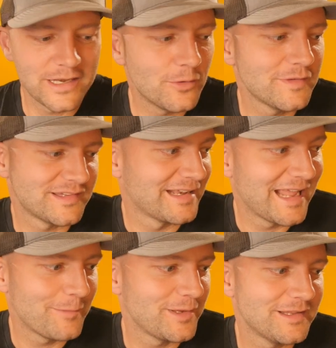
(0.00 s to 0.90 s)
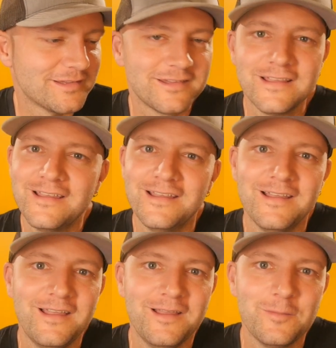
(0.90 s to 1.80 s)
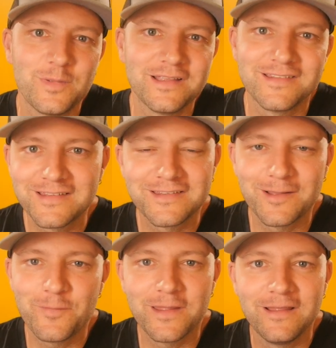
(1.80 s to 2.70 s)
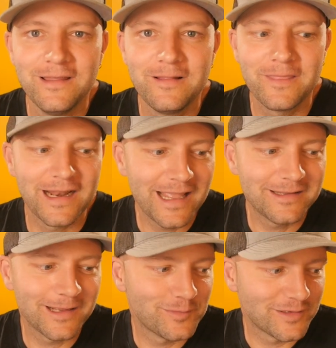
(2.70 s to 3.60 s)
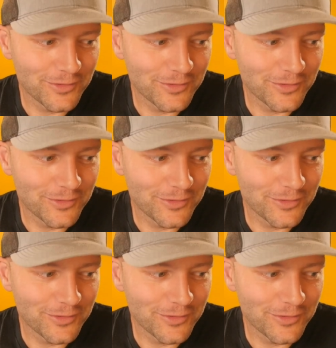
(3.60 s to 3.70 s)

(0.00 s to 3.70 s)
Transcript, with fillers: I know this unhappiness because this is something that I had to come to